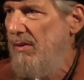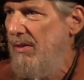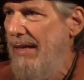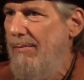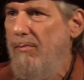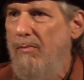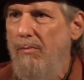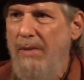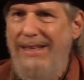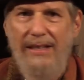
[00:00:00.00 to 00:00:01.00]

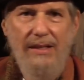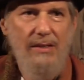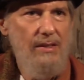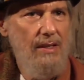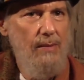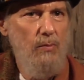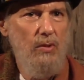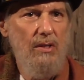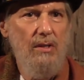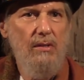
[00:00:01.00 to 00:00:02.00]
same meaning, same
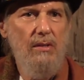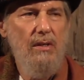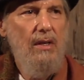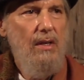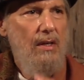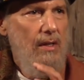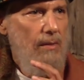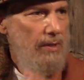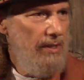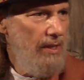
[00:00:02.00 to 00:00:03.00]
word.
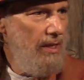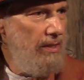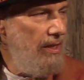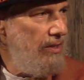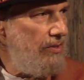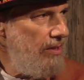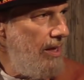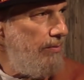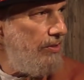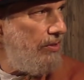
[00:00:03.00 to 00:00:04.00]
But there they
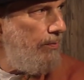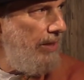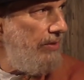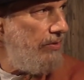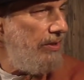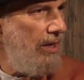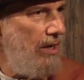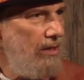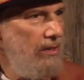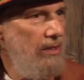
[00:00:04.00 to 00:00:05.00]
established a
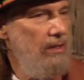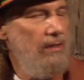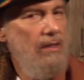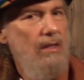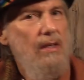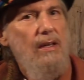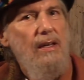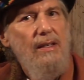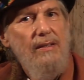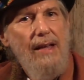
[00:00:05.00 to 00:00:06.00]
patriarchy.
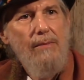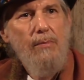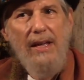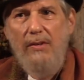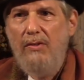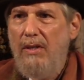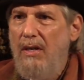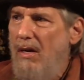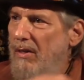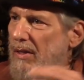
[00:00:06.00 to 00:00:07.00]
And that
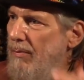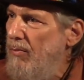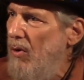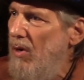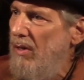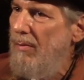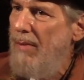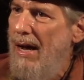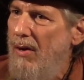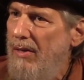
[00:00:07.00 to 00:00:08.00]
patriarchy brought
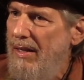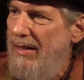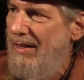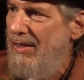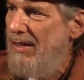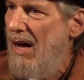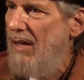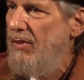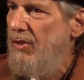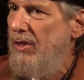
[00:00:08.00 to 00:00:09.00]
about an
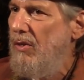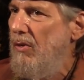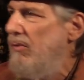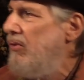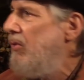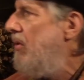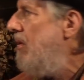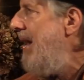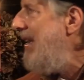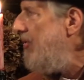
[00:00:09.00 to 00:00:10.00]
ideology called
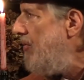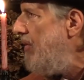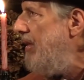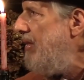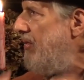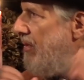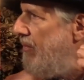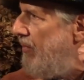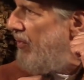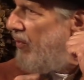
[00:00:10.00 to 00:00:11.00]

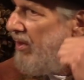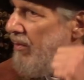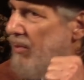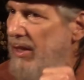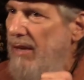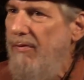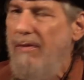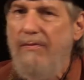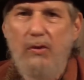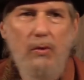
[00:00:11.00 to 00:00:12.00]
Zoroastrianism with the belief
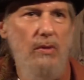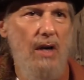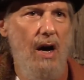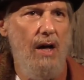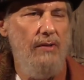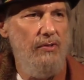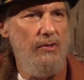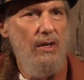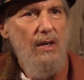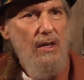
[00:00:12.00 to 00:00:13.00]
of two gods